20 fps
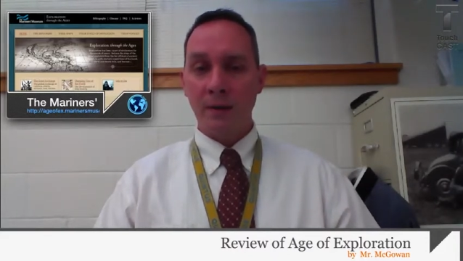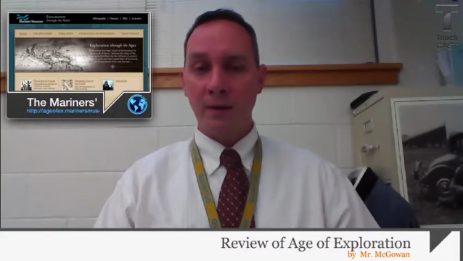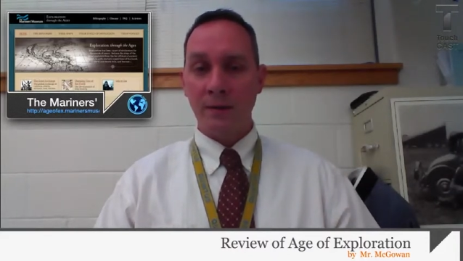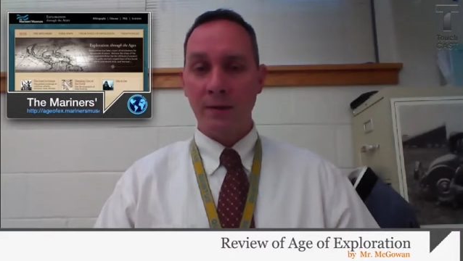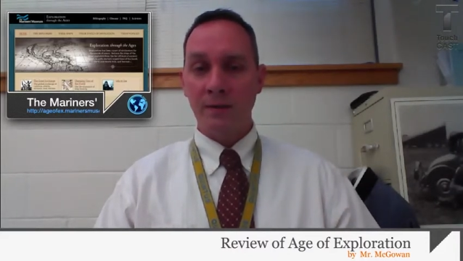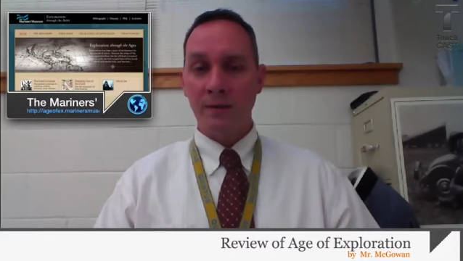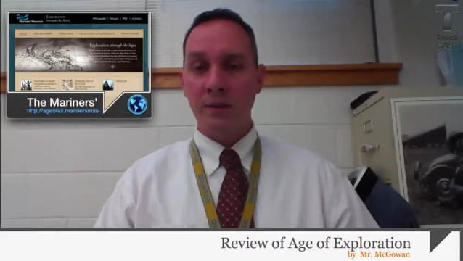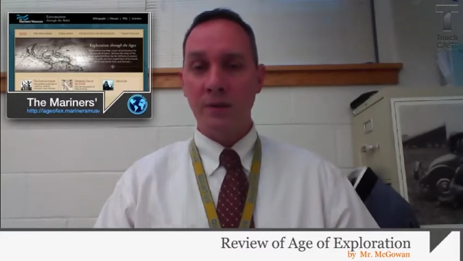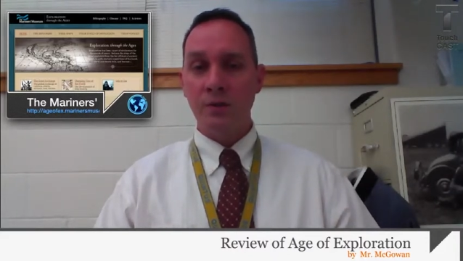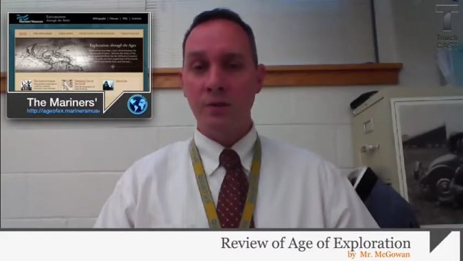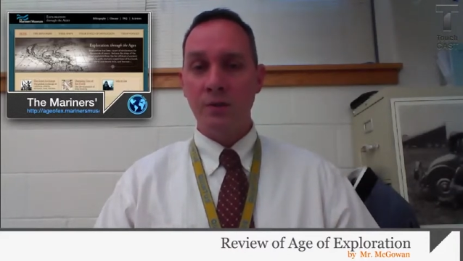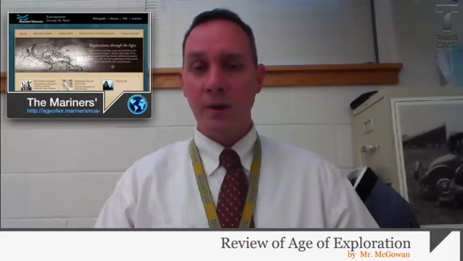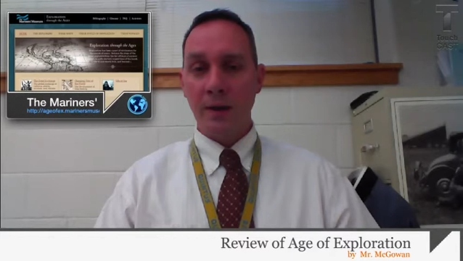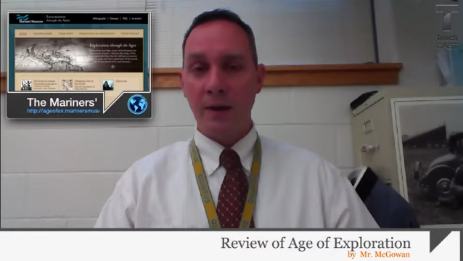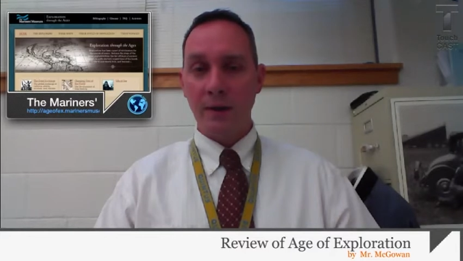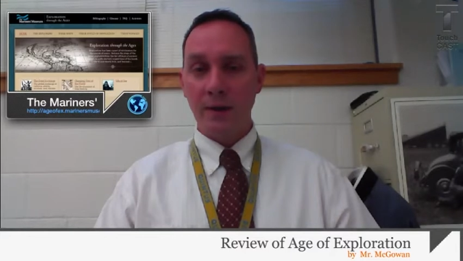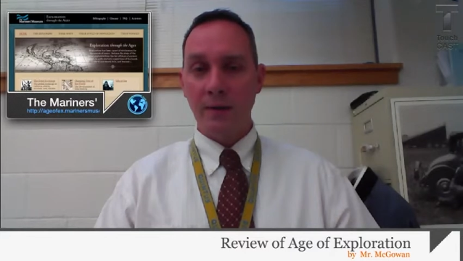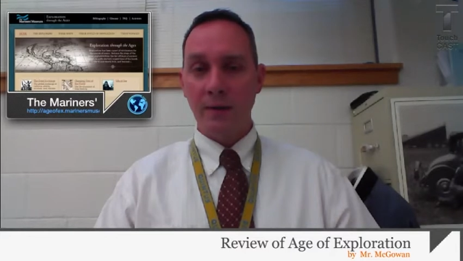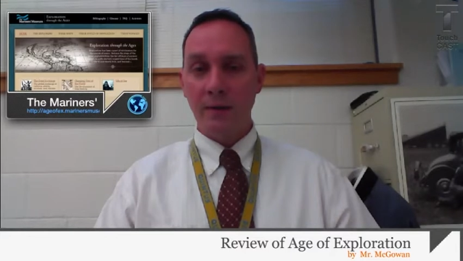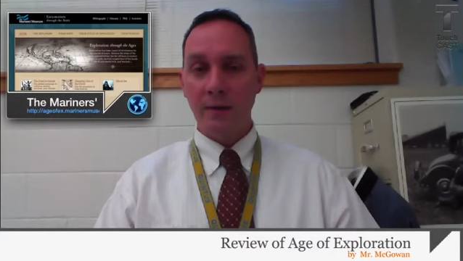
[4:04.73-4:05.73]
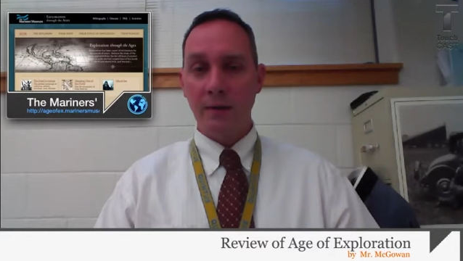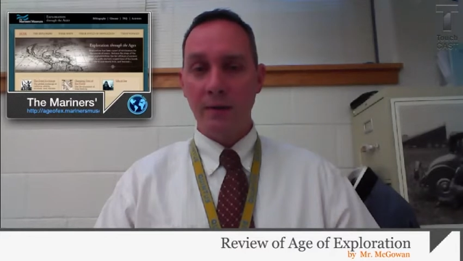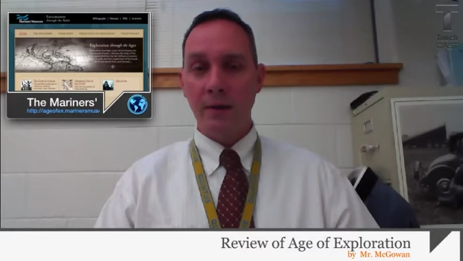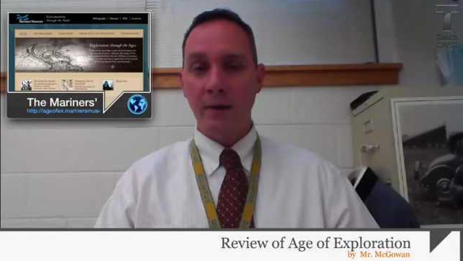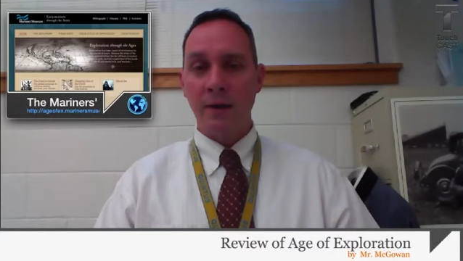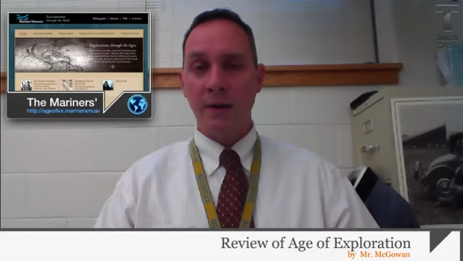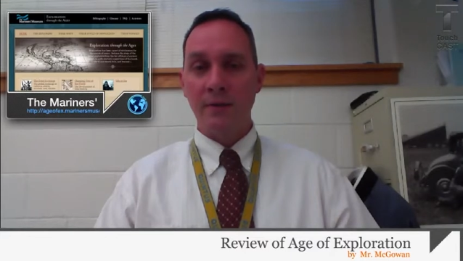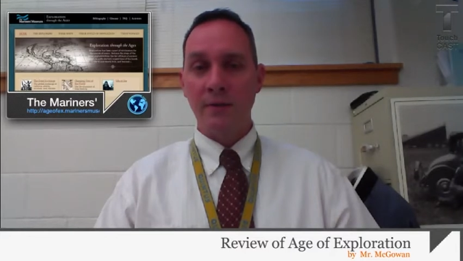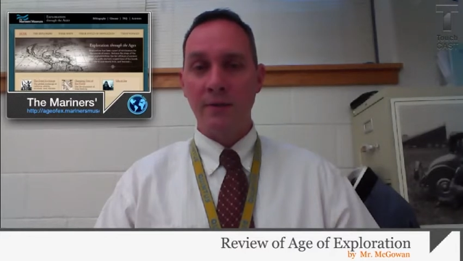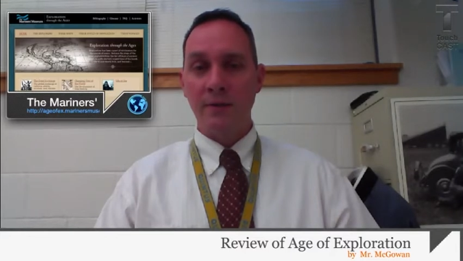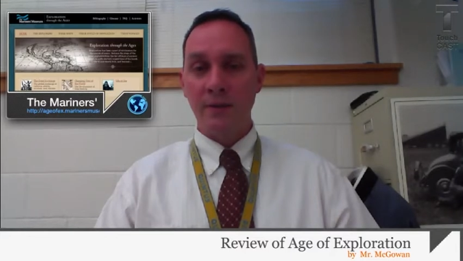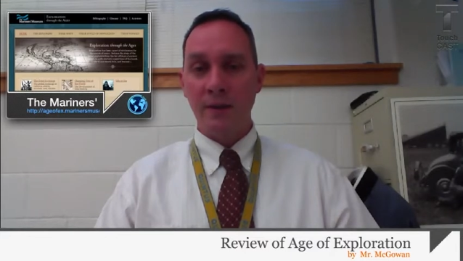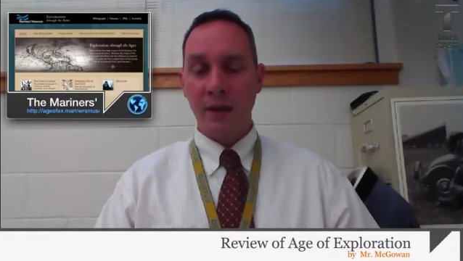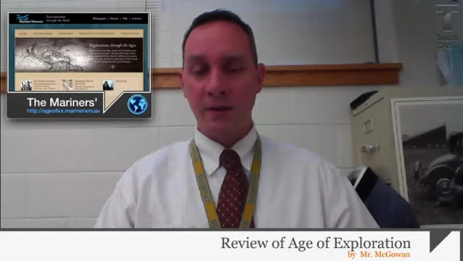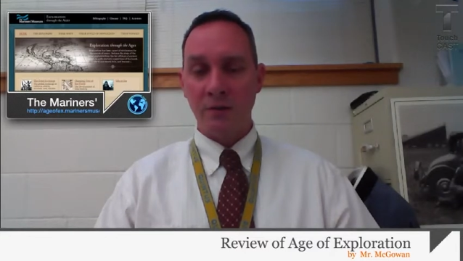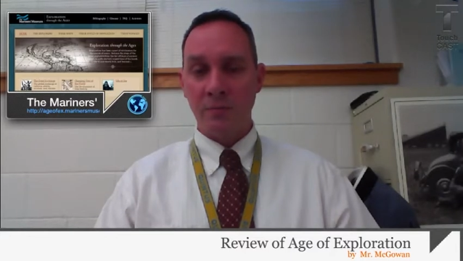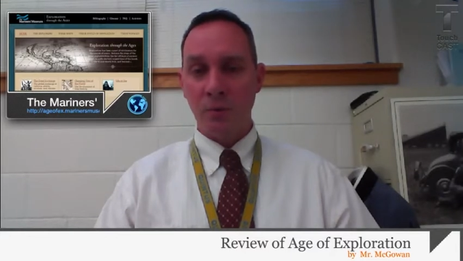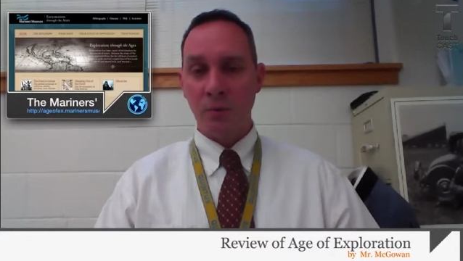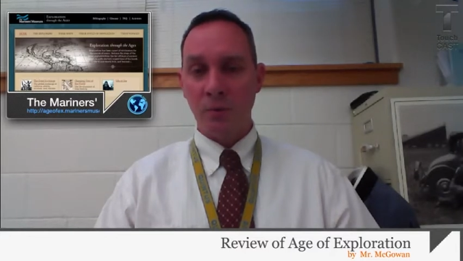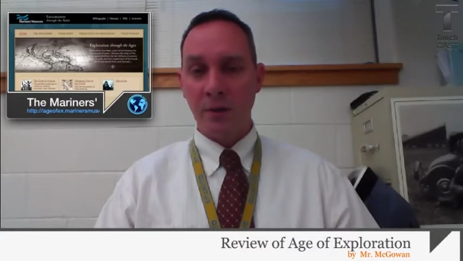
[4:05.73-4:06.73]
sea trade and sea
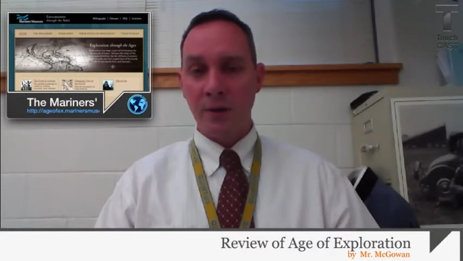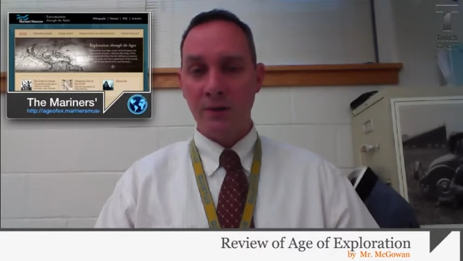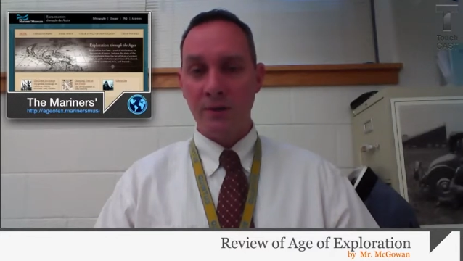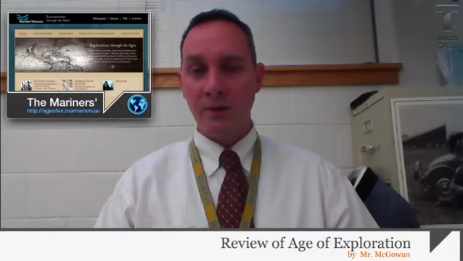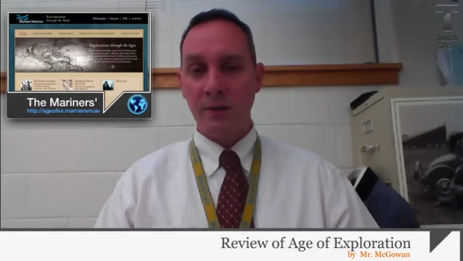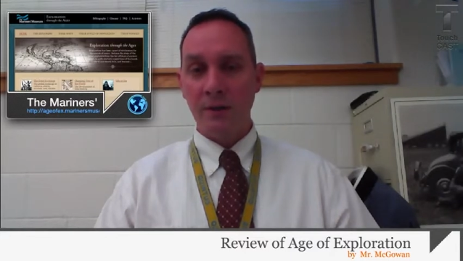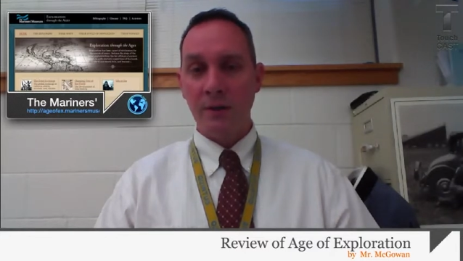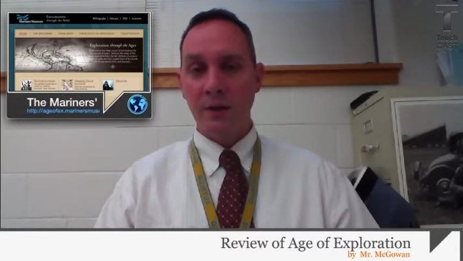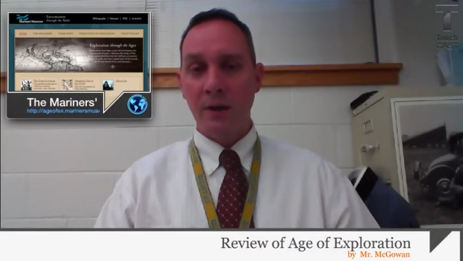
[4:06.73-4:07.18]
exploration.